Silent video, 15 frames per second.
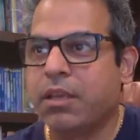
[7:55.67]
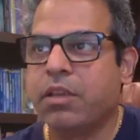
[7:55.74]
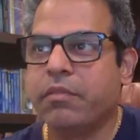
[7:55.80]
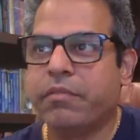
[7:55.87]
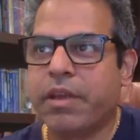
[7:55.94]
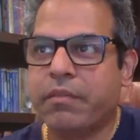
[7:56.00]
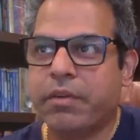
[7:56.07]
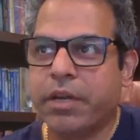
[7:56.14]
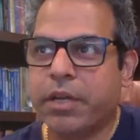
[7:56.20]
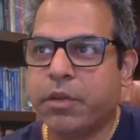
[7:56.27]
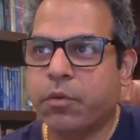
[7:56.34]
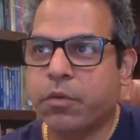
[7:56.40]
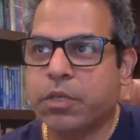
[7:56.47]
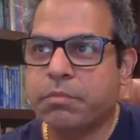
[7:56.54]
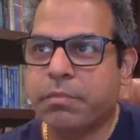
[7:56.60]
you've never
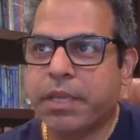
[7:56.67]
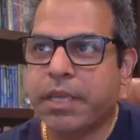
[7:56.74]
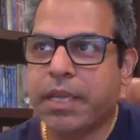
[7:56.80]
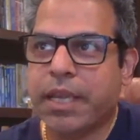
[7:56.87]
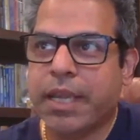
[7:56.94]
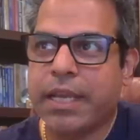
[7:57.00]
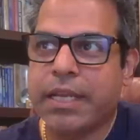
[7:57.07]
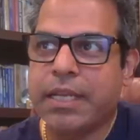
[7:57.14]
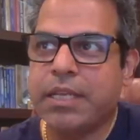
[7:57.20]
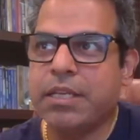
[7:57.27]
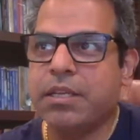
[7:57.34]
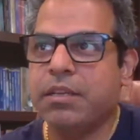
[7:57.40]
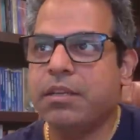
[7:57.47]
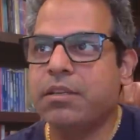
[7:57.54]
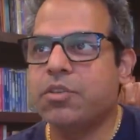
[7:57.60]
endorsed me
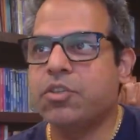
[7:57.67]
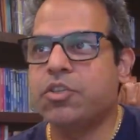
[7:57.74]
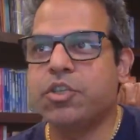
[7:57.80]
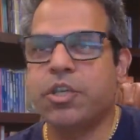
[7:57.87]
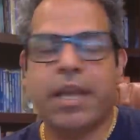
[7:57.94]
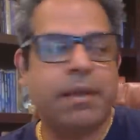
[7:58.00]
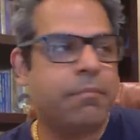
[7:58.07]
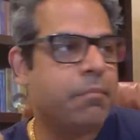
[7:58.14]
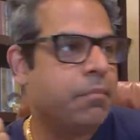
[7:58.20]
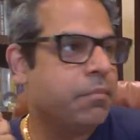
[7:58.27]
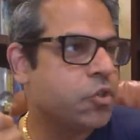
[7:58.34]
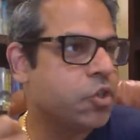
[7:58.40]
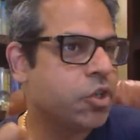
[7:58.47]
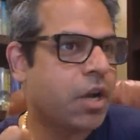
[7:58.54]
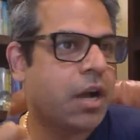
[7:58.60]
any gem
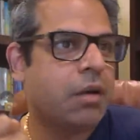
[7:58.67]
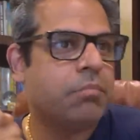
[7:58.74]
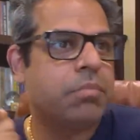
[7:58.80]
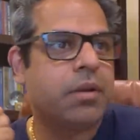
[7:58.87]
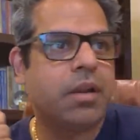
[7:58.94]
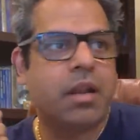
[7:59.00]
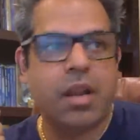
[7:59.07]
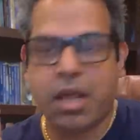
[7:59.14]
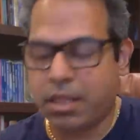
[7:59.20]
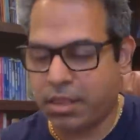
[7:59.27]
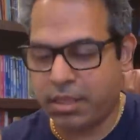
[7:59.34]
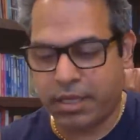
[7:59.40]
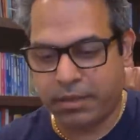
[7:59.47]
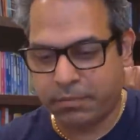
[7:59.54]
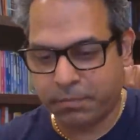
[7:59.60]
shop
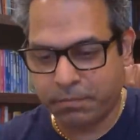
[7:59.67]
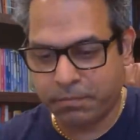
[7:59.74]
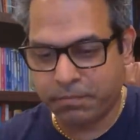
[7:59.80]
nothing